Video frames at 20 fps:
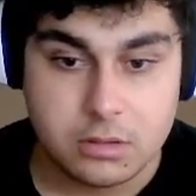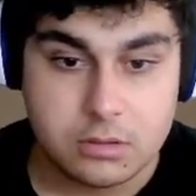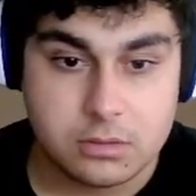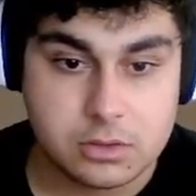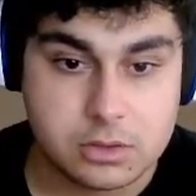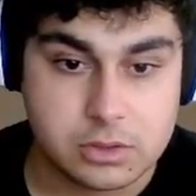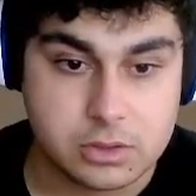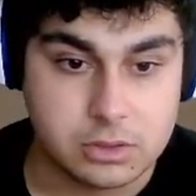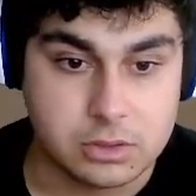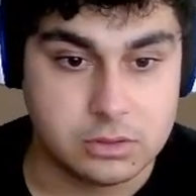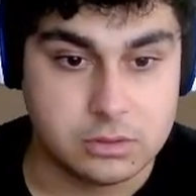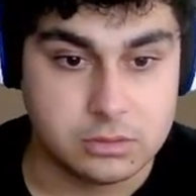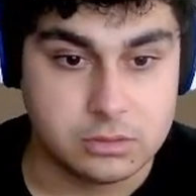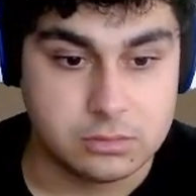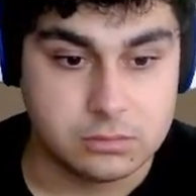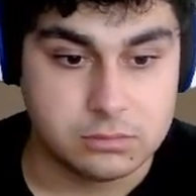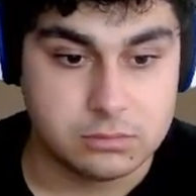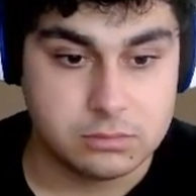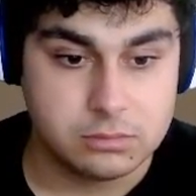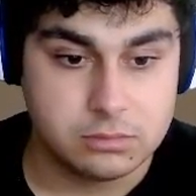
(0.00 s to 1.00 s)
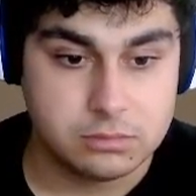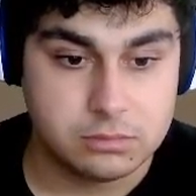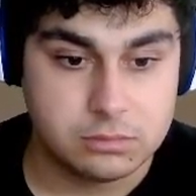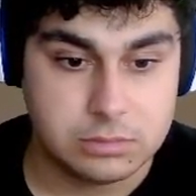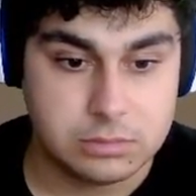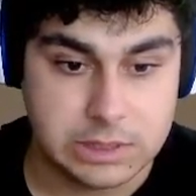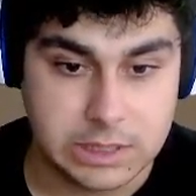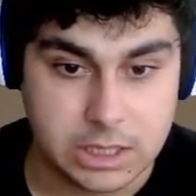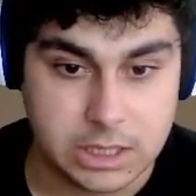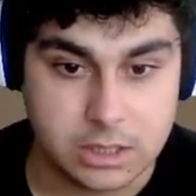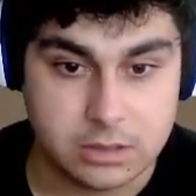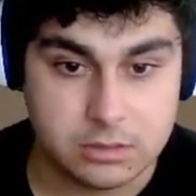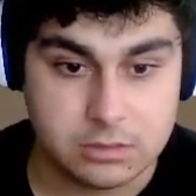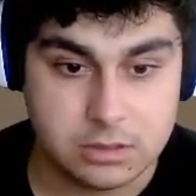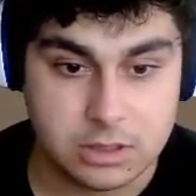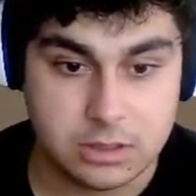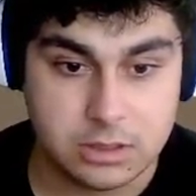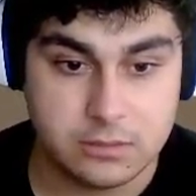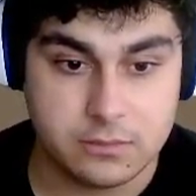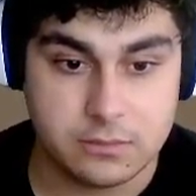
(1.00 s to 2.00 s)
So yeah,
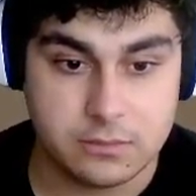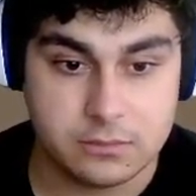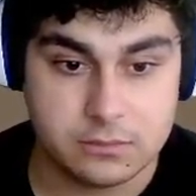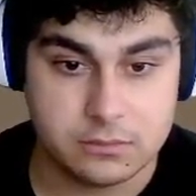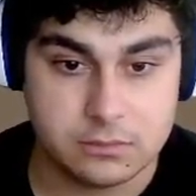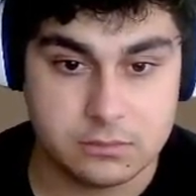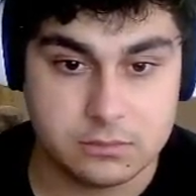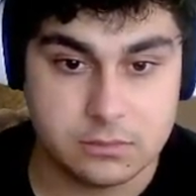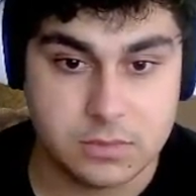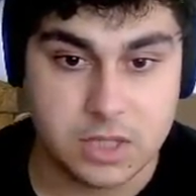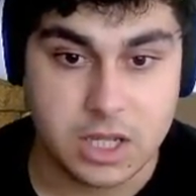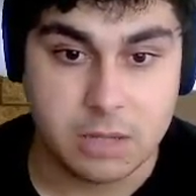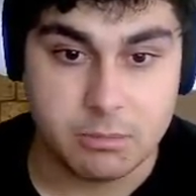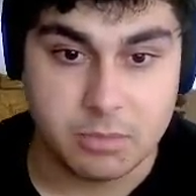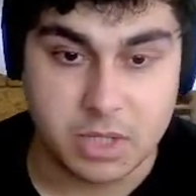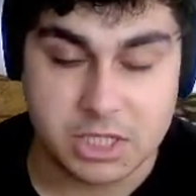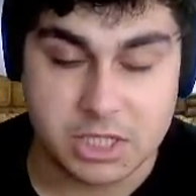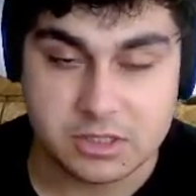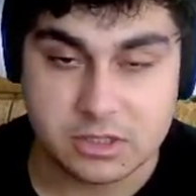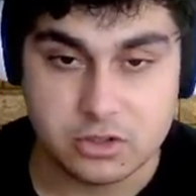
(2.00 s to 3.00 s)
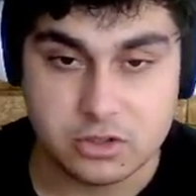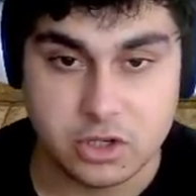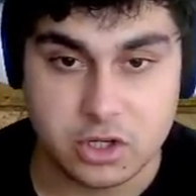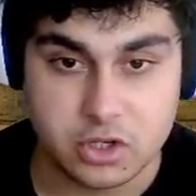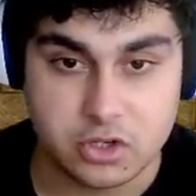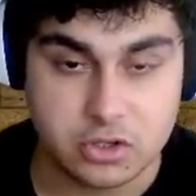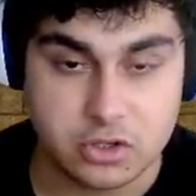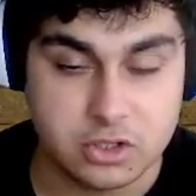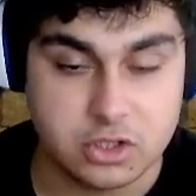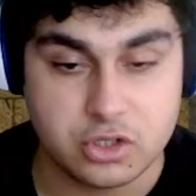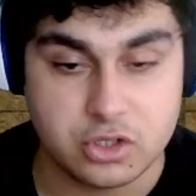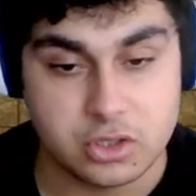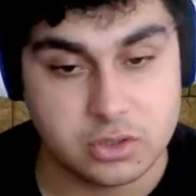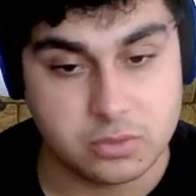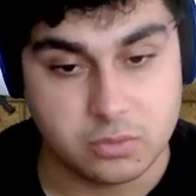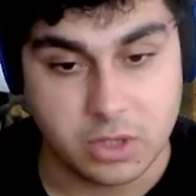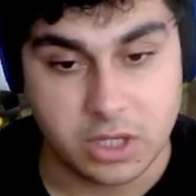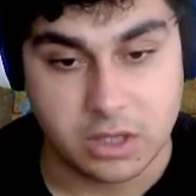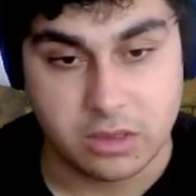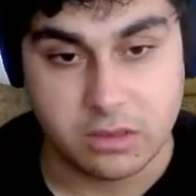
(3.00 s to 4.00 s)
my suggestion is just
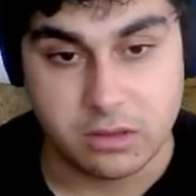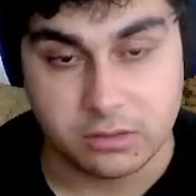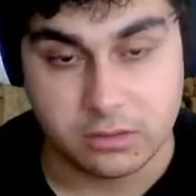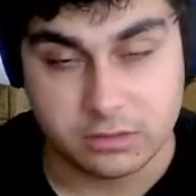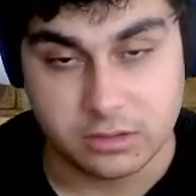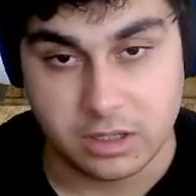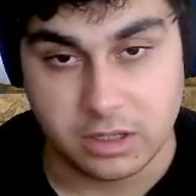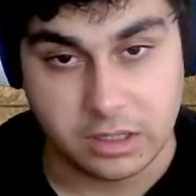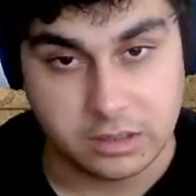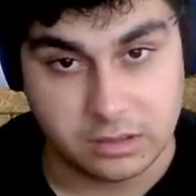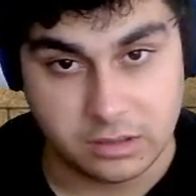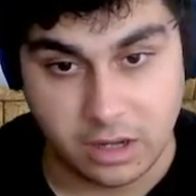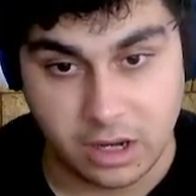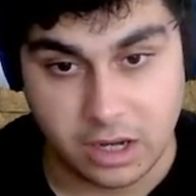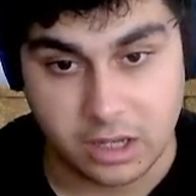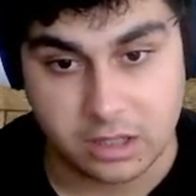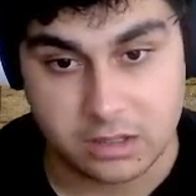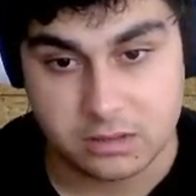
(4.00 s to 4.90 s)
wait till they attack.